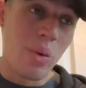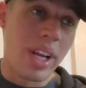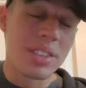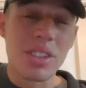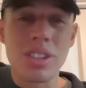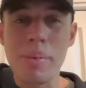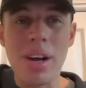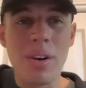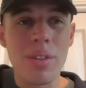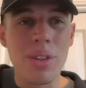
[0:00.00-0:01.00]
it's just
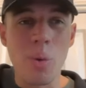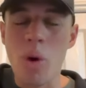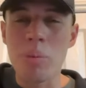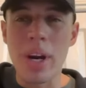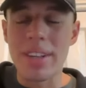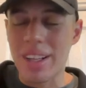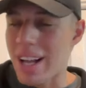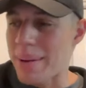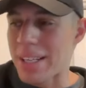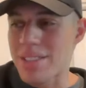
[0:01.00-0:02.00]
about the warm weather
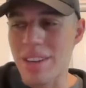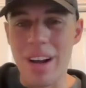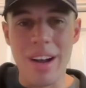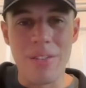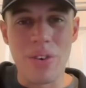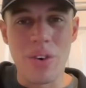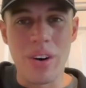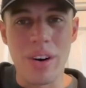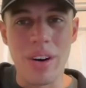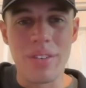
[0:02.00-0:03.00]
climates
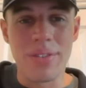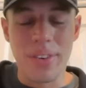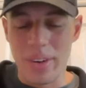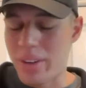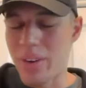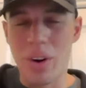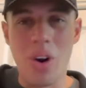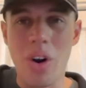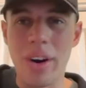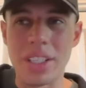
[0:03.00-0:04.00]

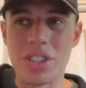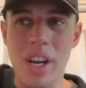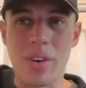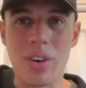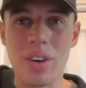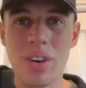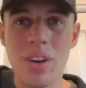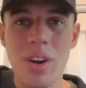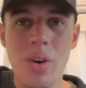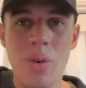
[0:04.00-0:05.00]
in general,
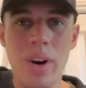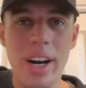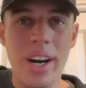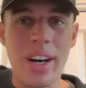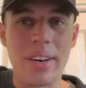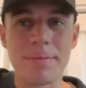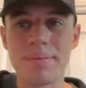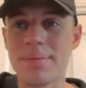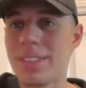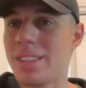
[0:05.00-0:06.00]
where
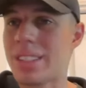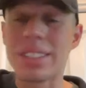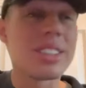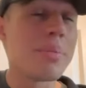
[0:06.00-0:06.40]
this is the